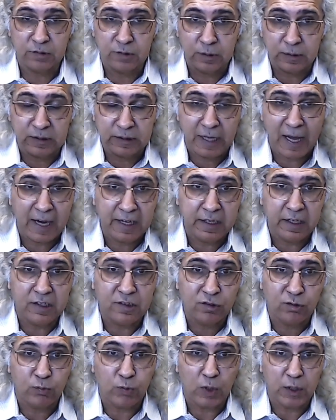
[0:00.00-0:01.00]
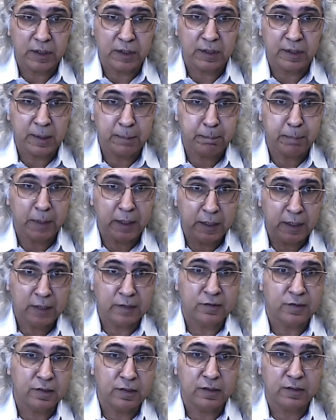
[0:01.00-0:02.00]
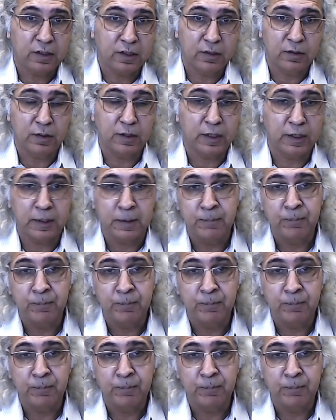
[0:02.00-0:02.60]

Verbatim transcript: So that is what dependency theory